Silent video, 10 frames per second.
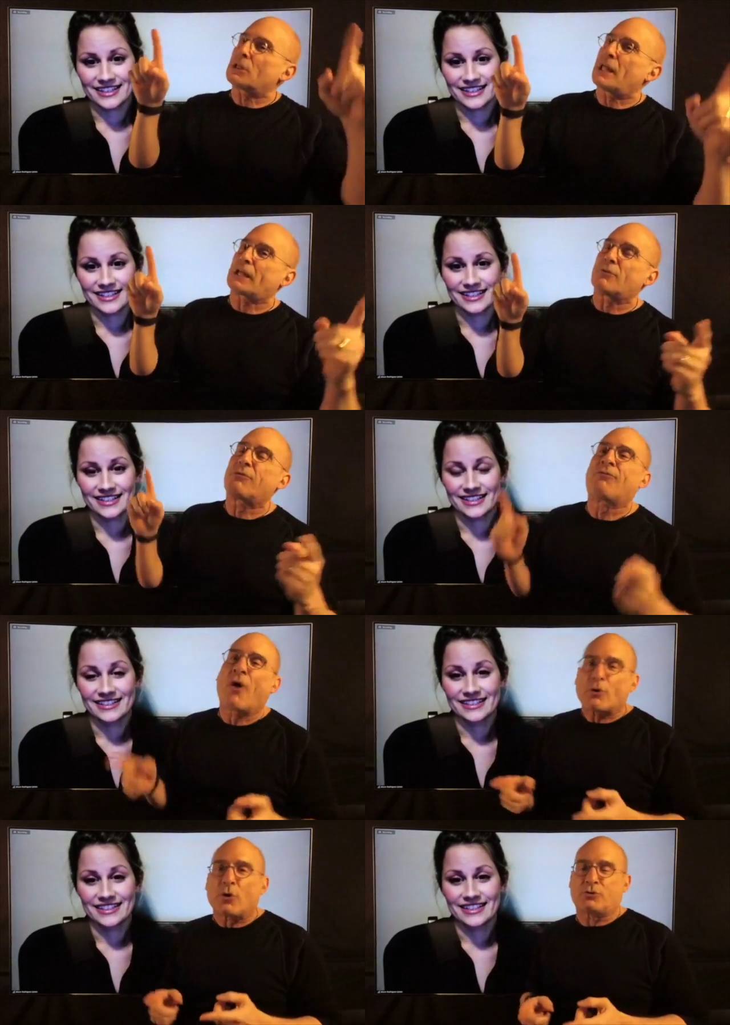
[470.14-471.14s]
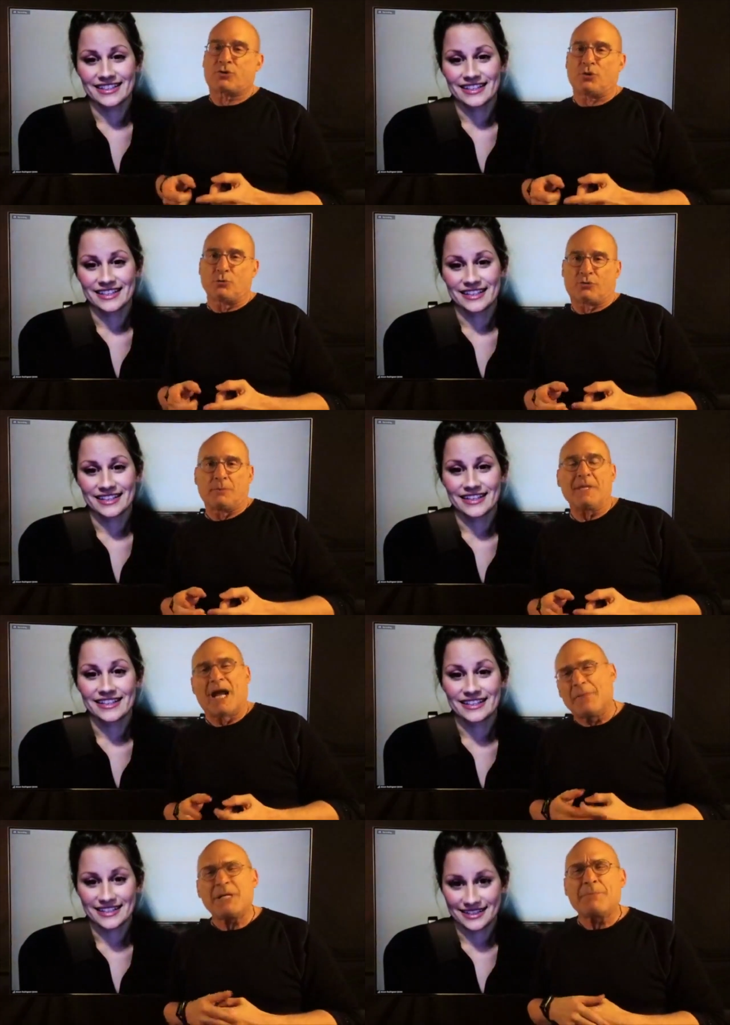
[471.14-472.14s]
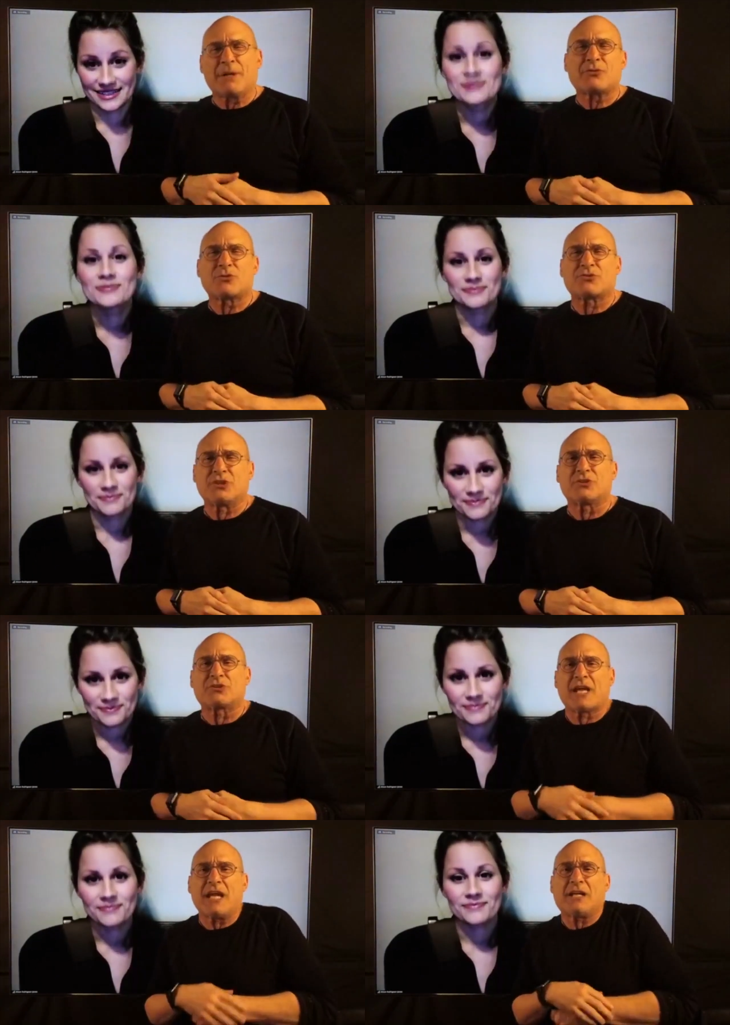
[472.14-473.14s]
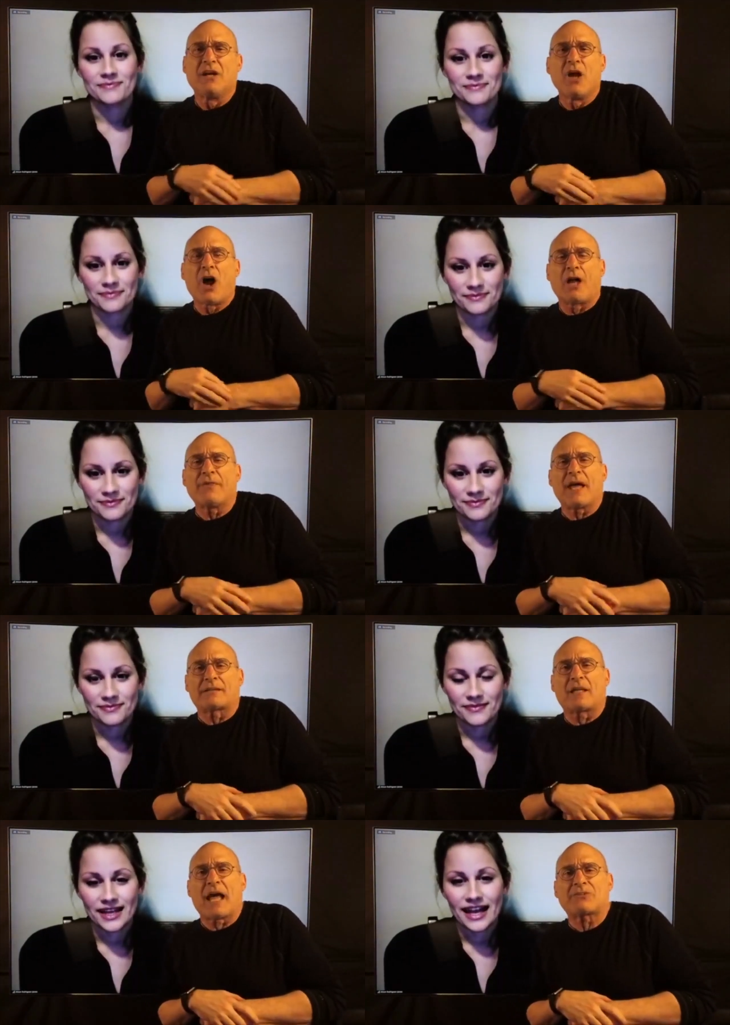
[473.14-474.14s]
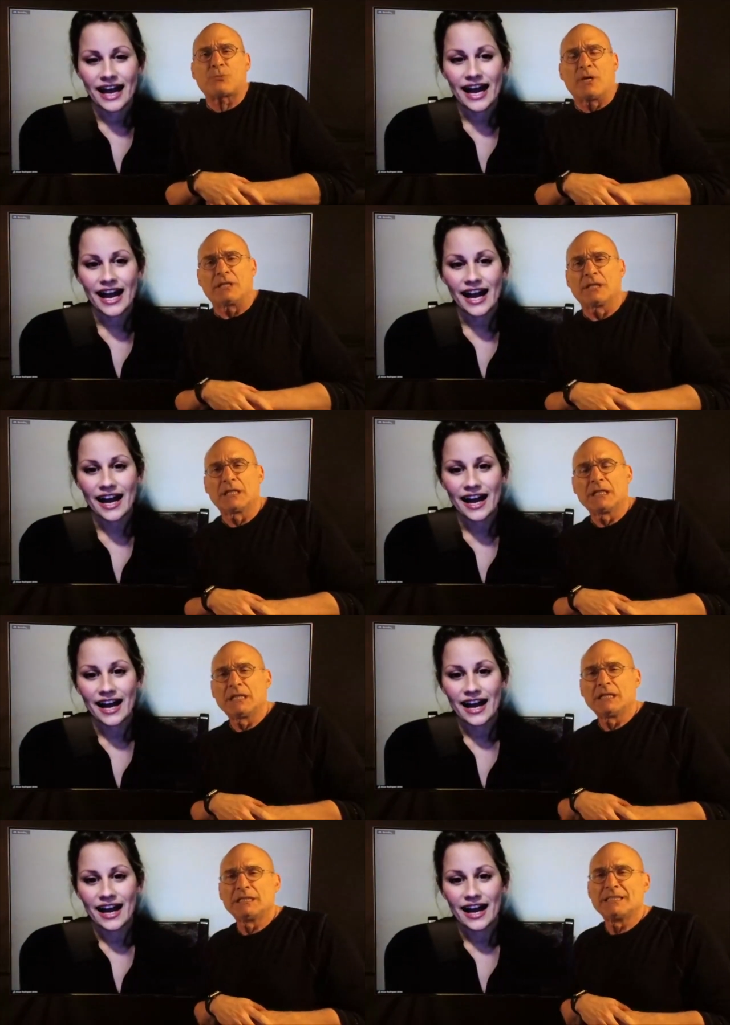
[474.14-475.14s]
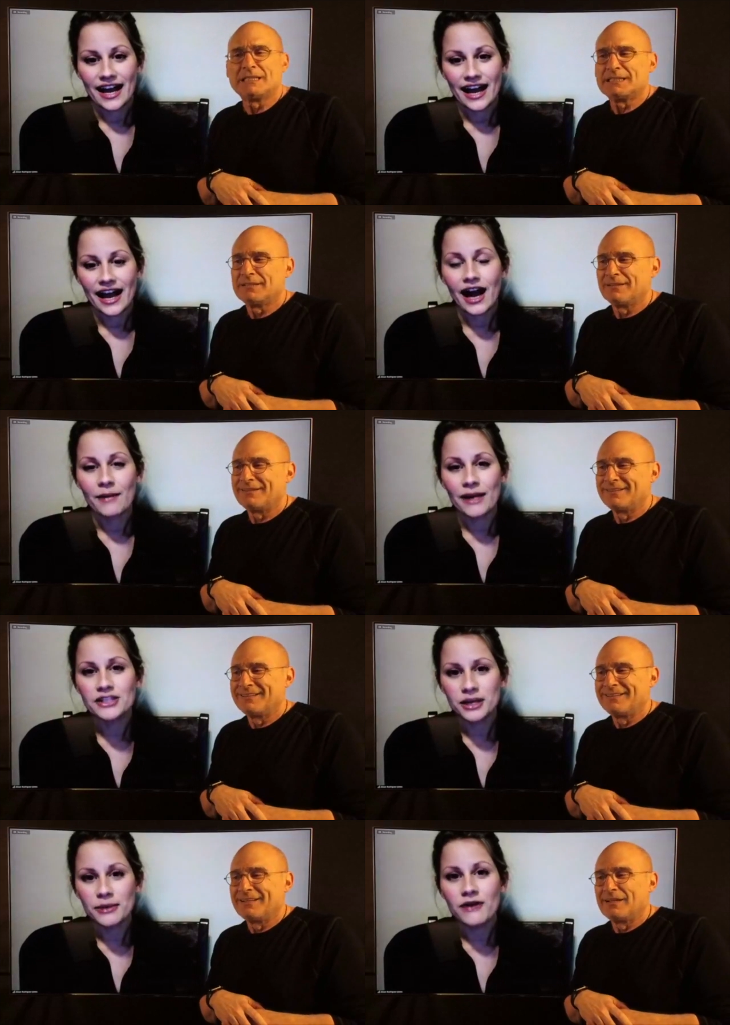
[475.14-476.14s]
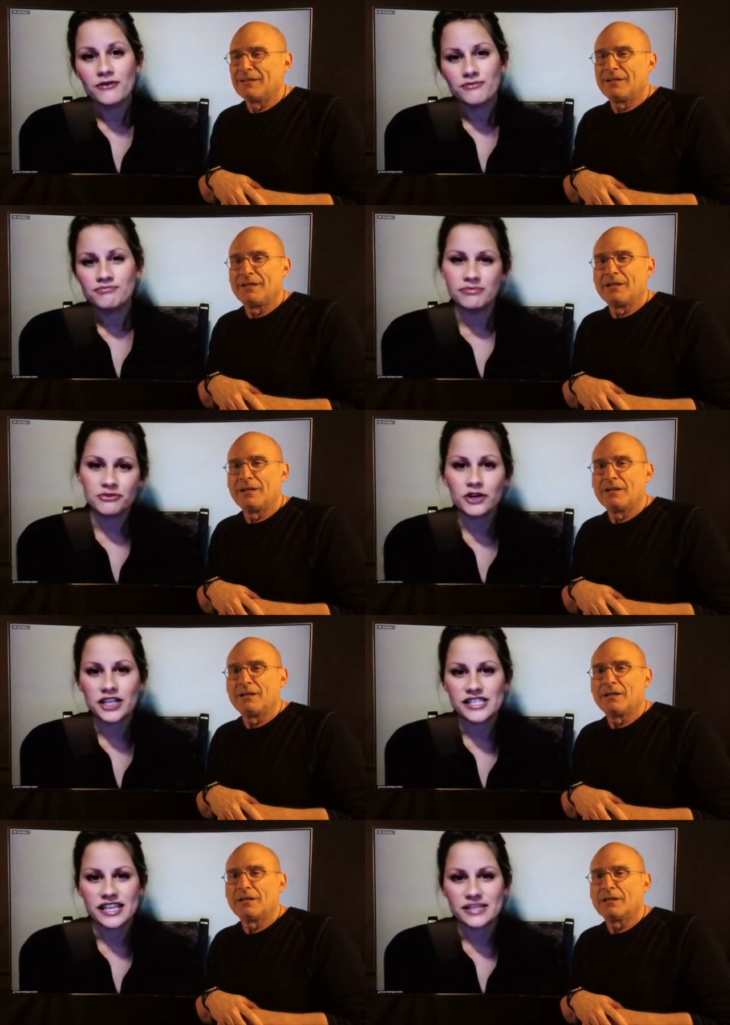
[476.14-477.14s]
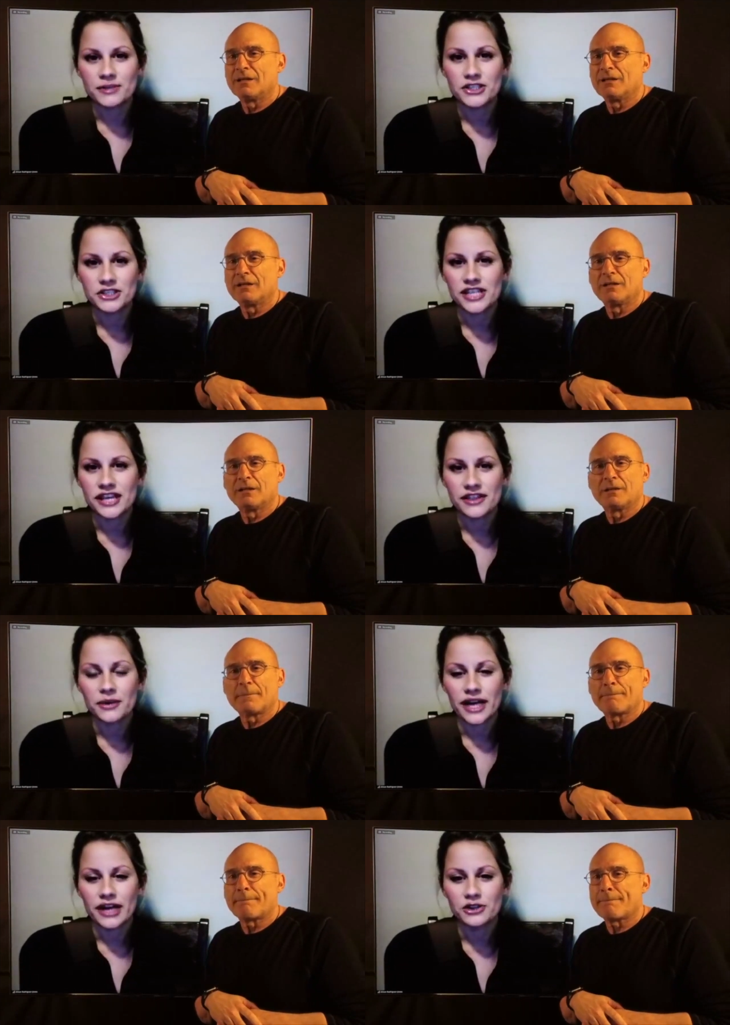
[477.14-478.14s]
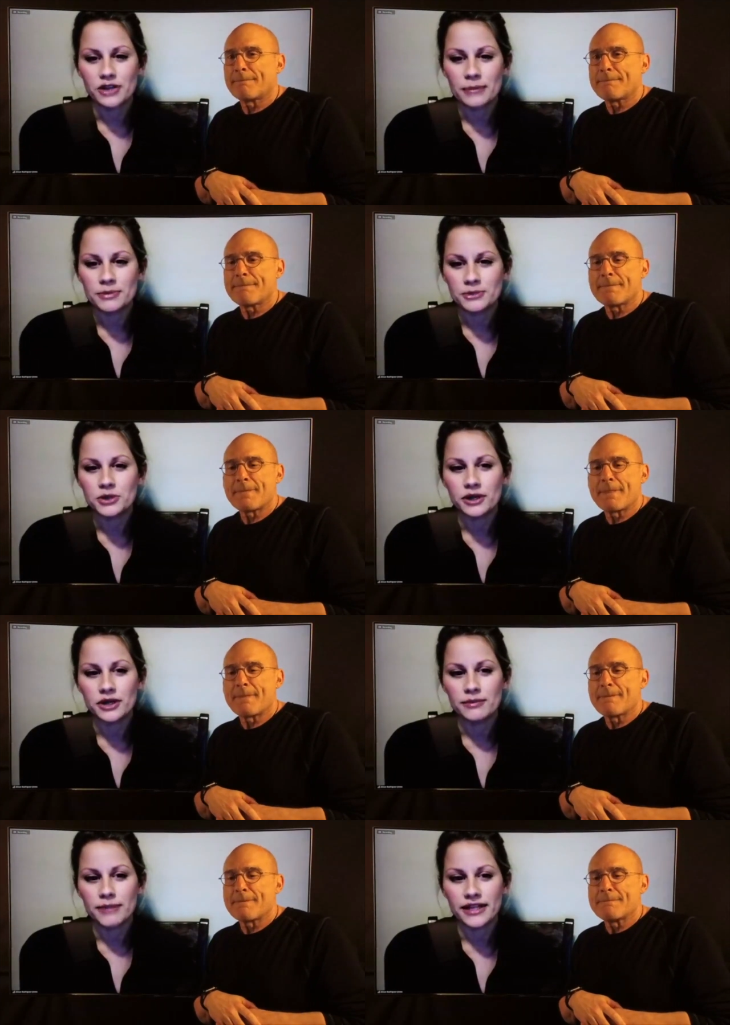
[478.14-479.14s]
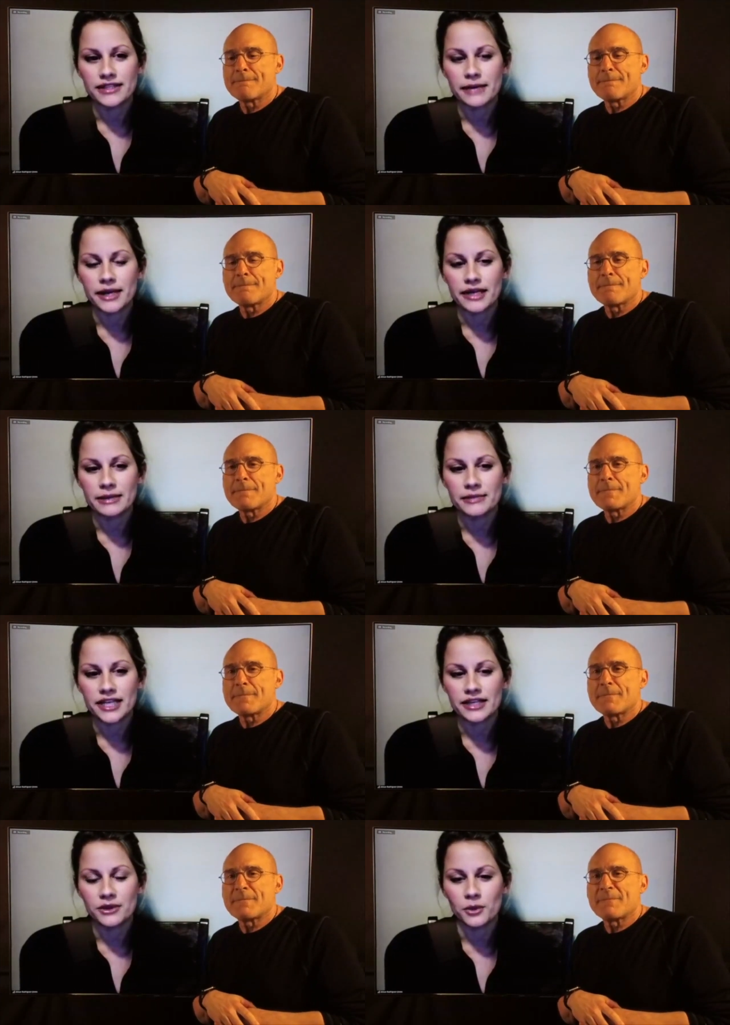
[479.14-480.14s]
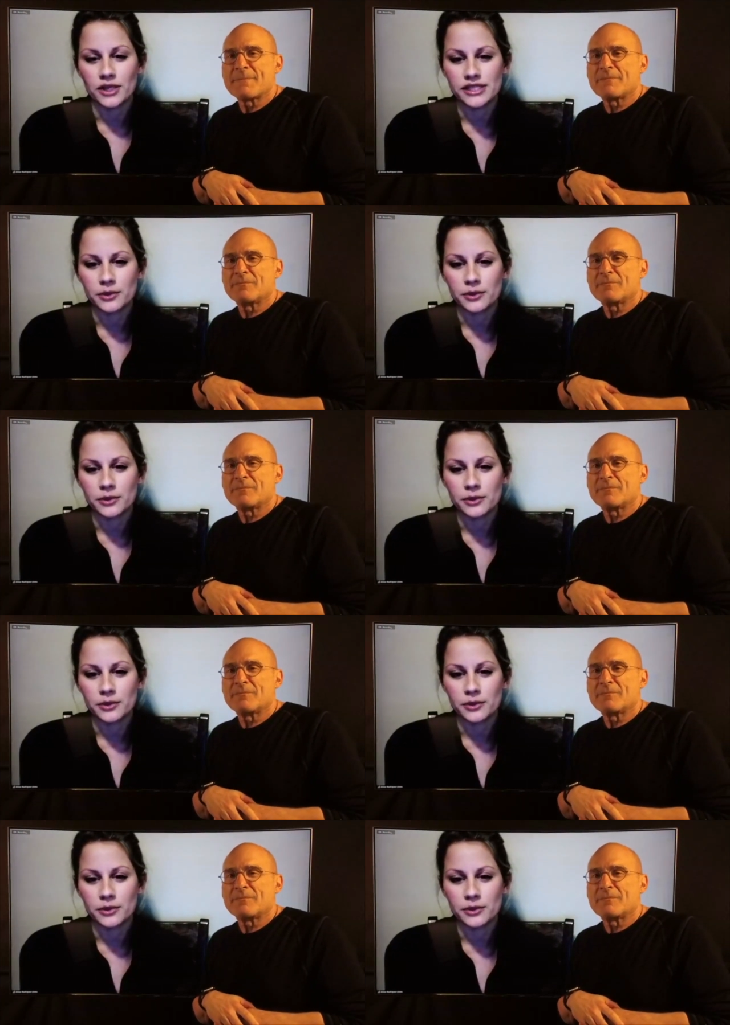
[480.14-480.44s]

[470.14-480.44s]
Speaker 1: like a photo shoot to me how many pictures did you take on that last one
Speaker 2: um, i took about 46 pictures i think when i airdropped them to her by the time i eliminated the ones that